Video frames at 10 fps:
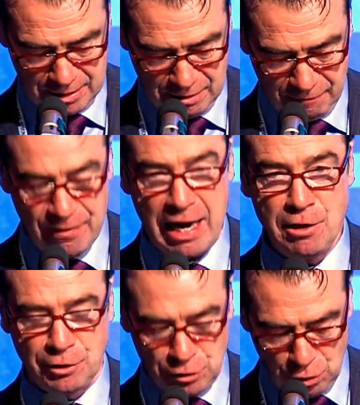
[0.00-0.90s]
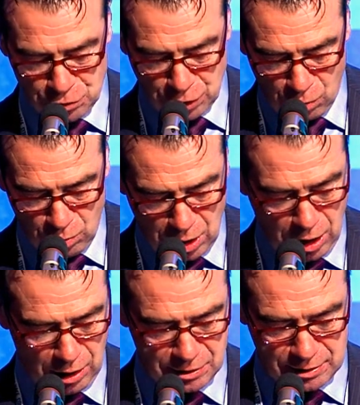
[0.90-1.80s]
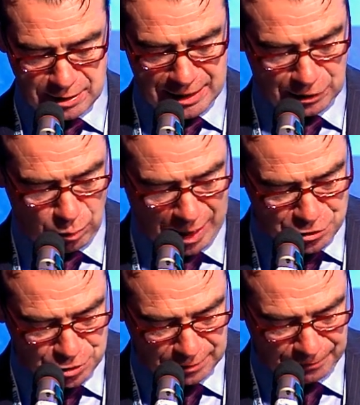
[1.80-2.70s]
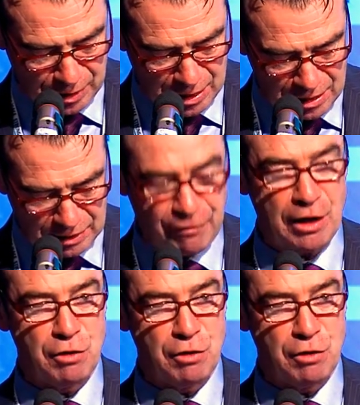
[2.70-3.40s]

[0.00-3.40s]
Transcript: Failure to do so calls into question the very